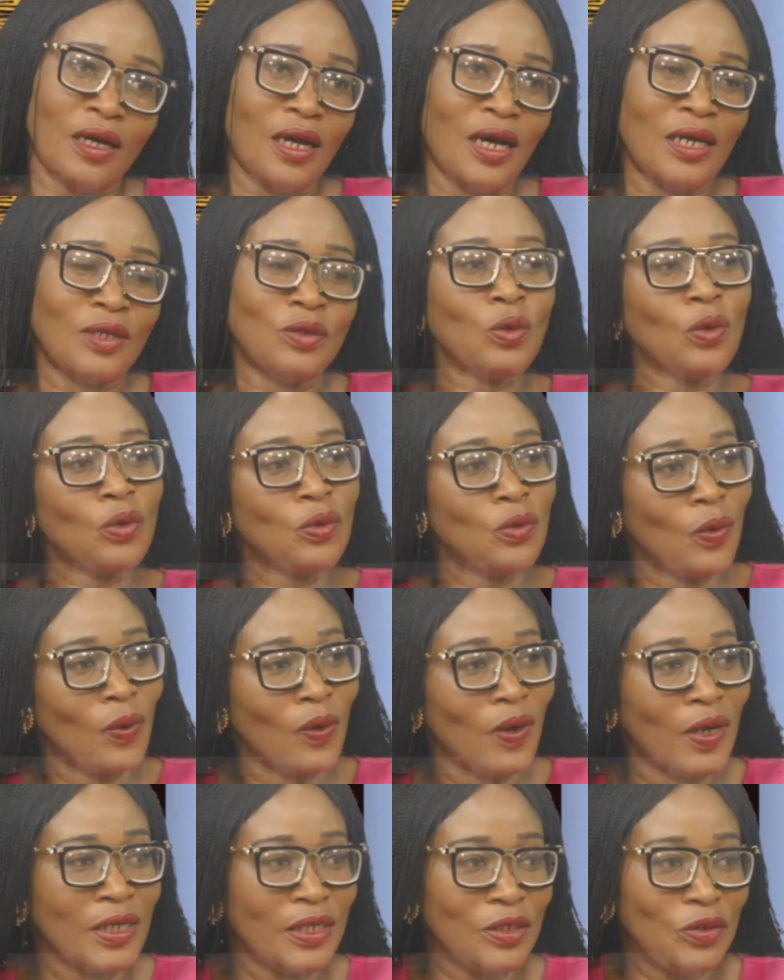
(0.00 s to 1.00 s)
I know you
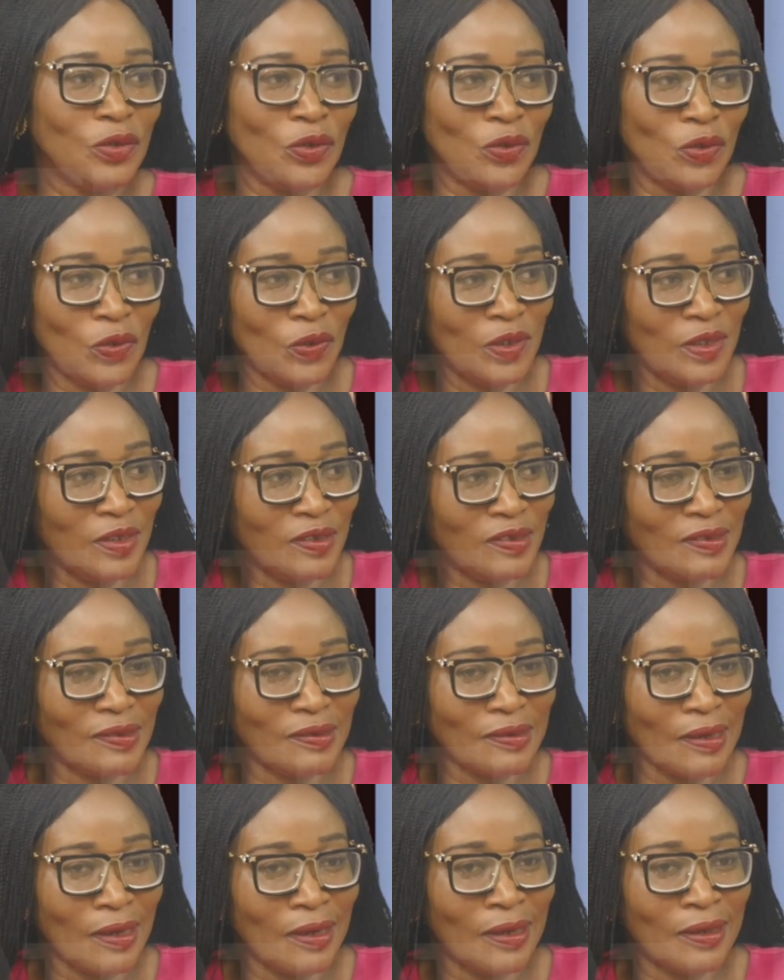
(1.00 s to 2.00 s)
are a
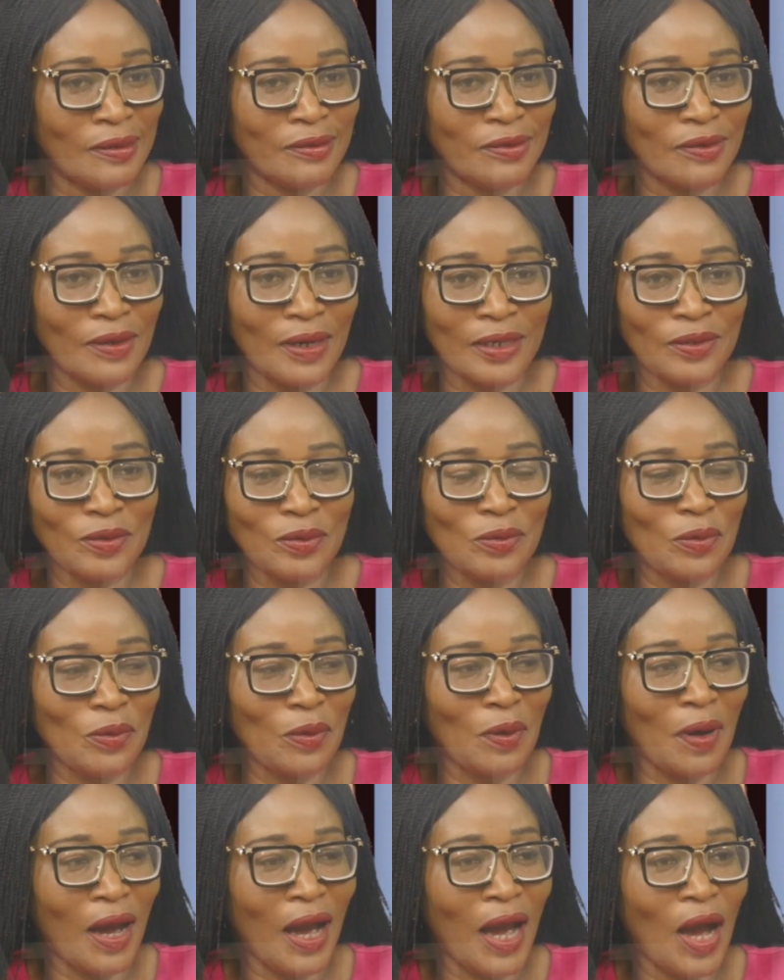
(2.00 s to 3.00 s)
unionist, and so I don't
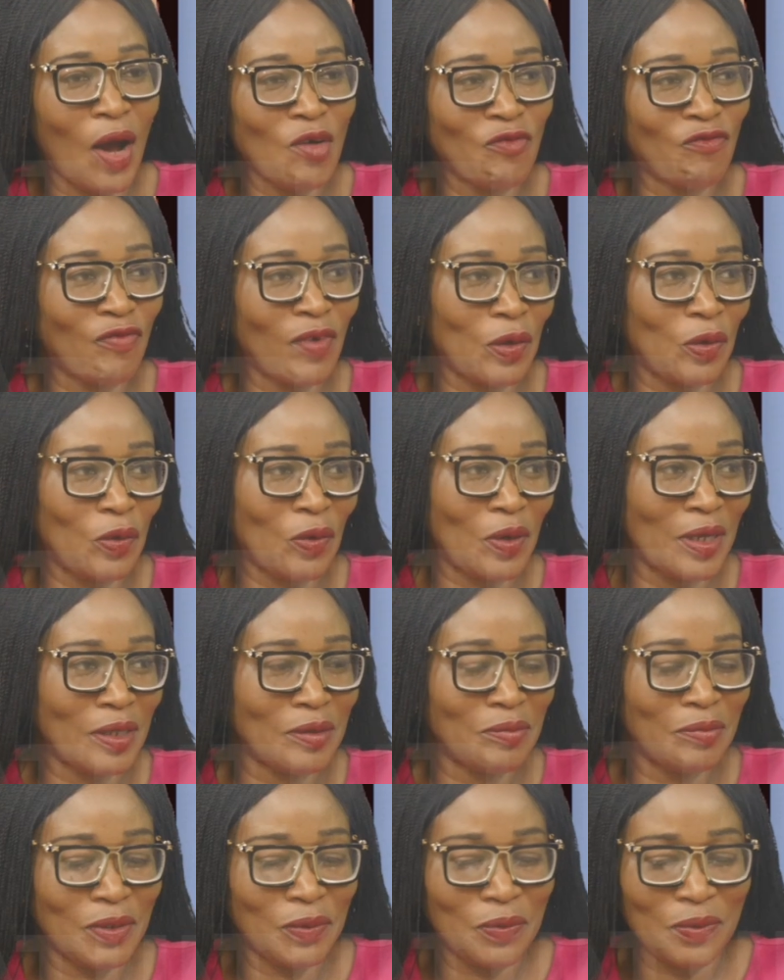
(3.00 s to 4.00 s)
know how frank you
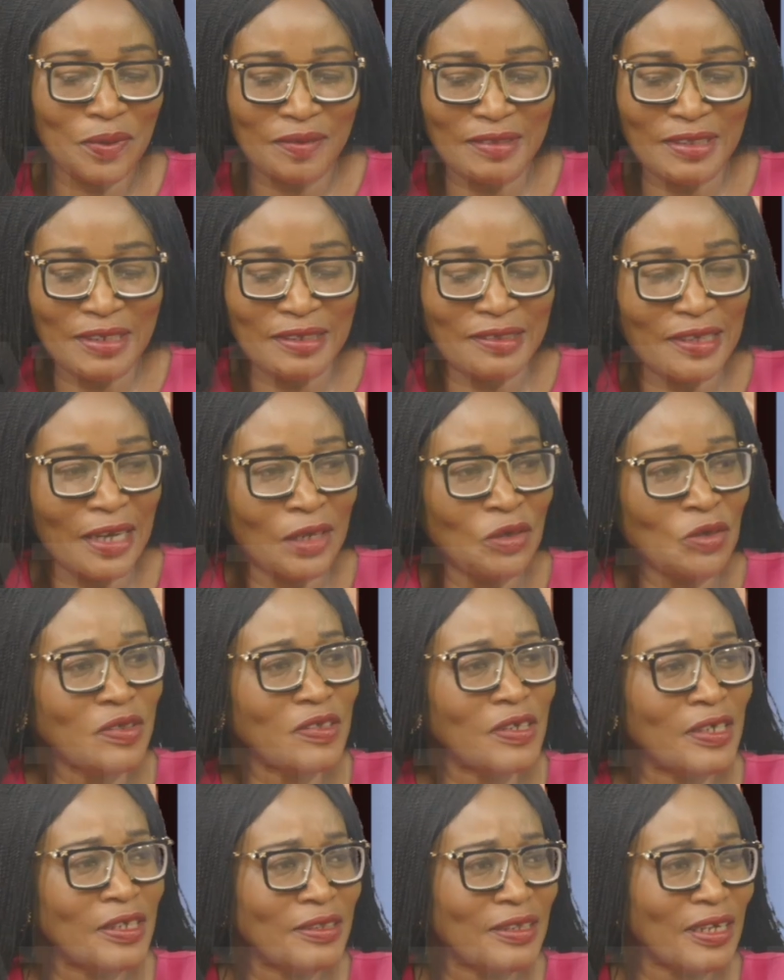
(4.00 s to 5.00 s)
can be with this. Are you
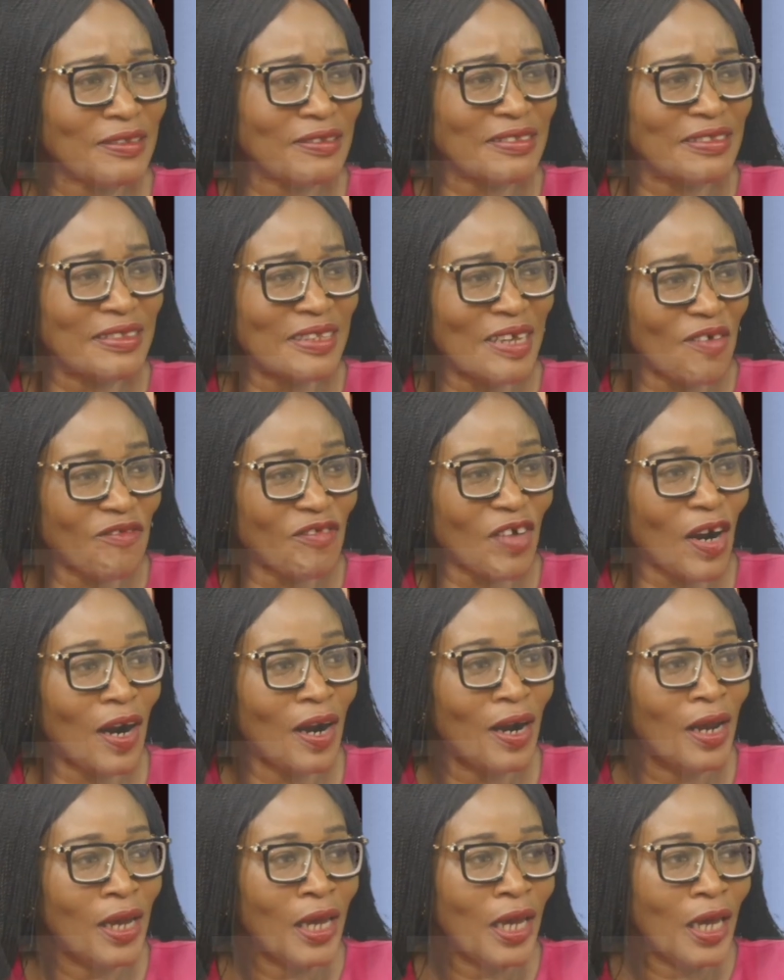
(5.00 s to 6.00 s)
saying that never
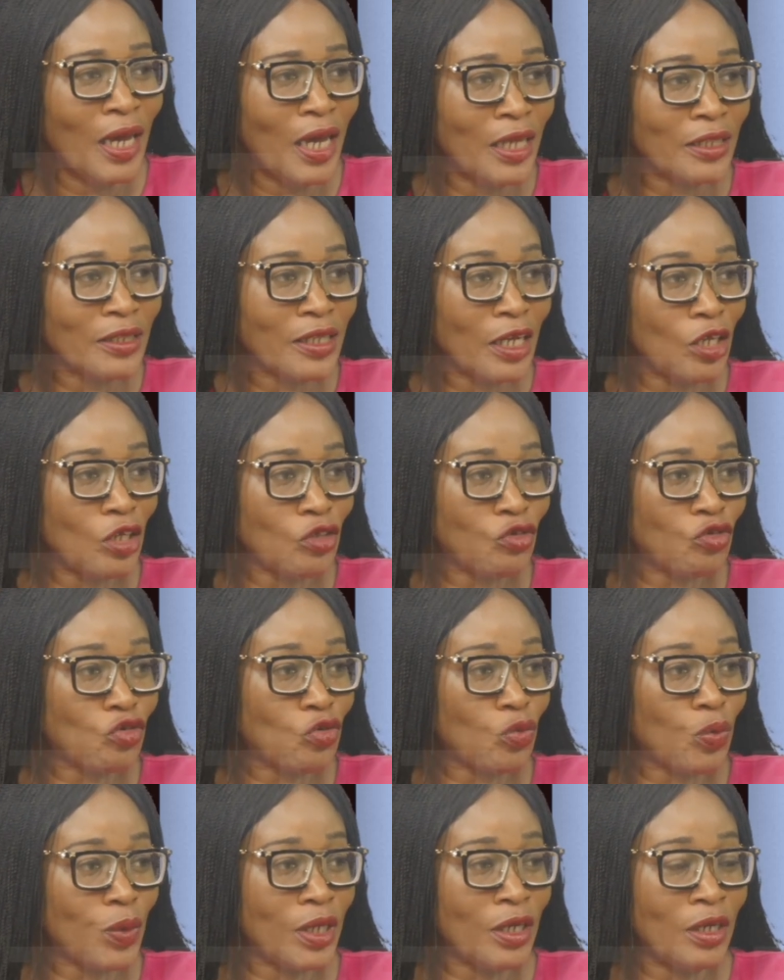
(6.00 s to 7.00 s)
in the
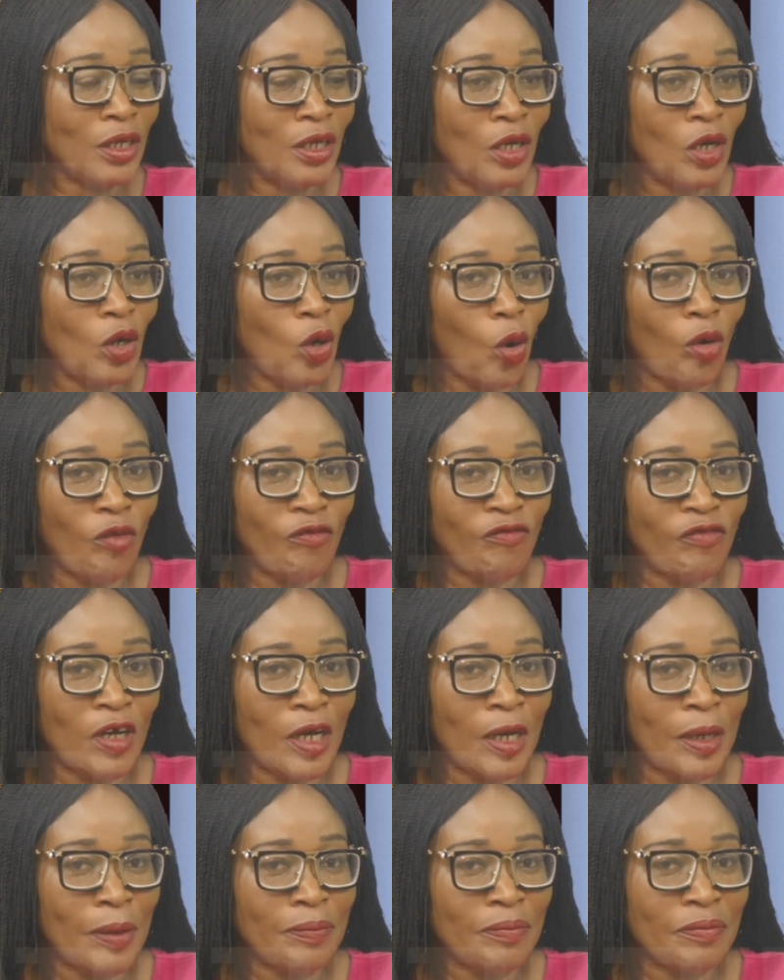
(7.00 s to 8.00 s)
history of
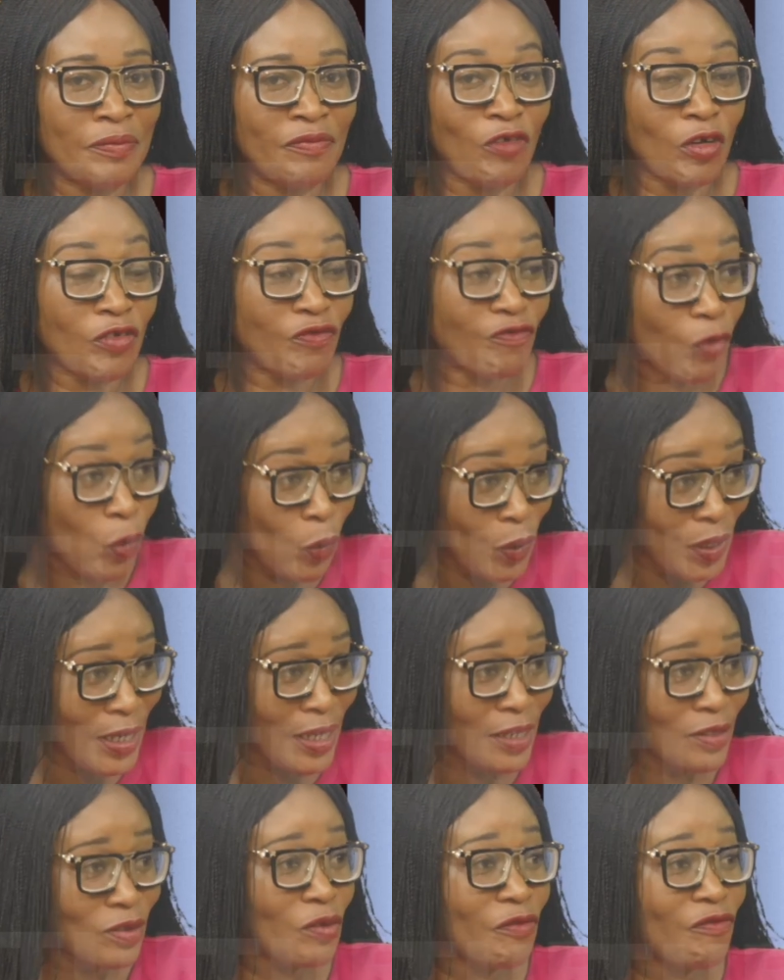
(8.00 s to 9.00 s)
44
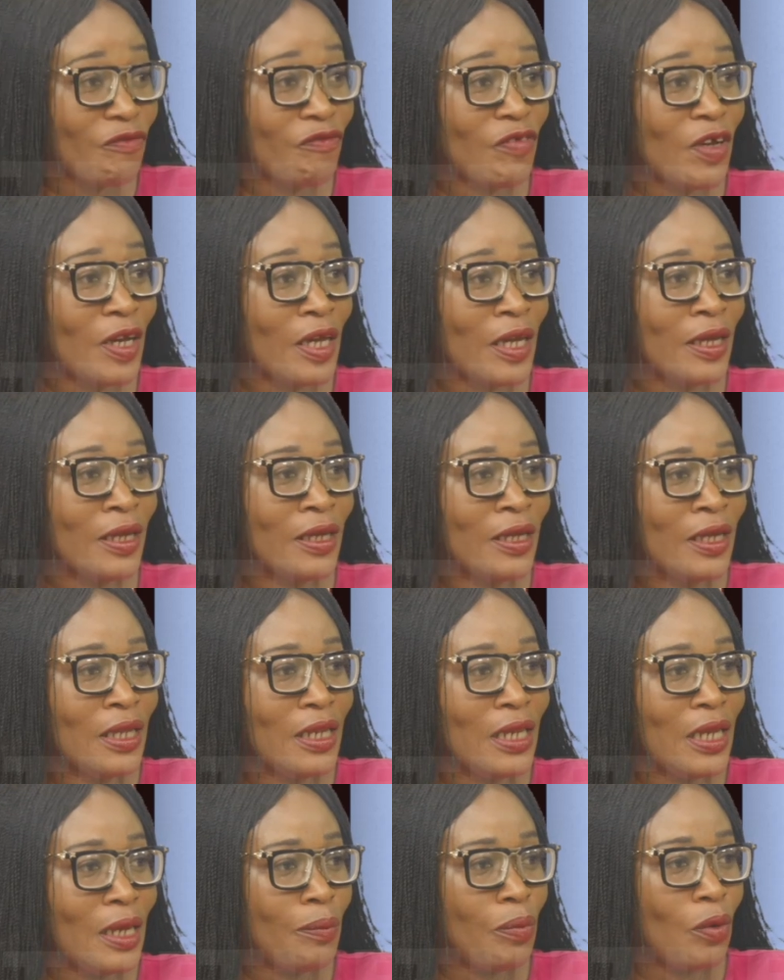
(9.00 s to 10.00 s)
years of
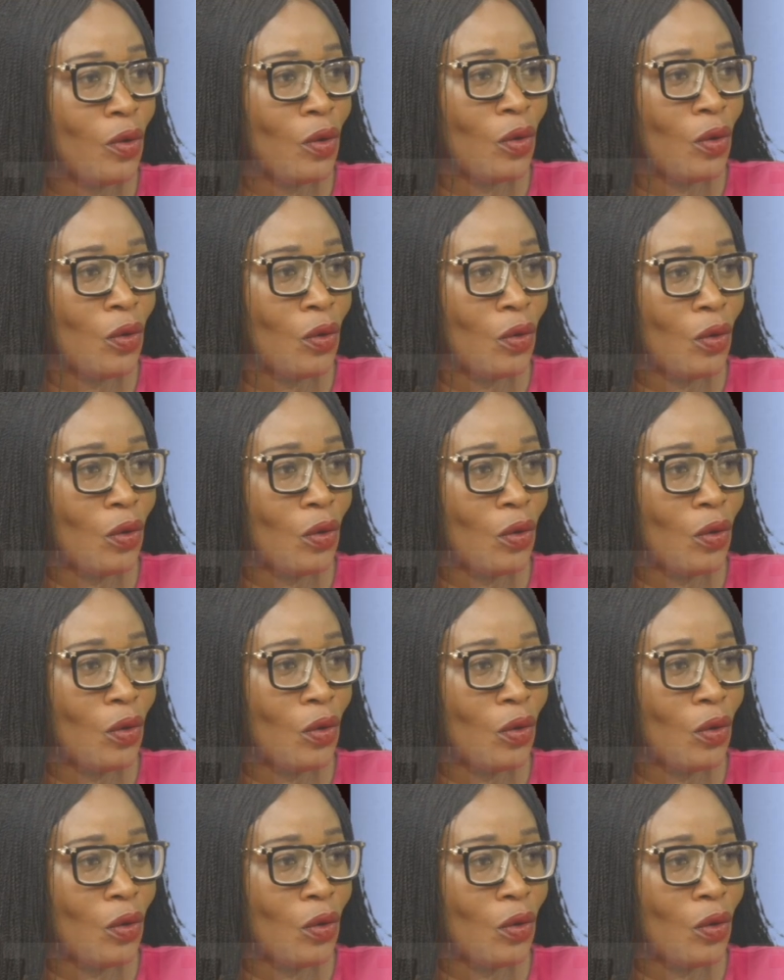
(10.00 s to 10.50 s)
labor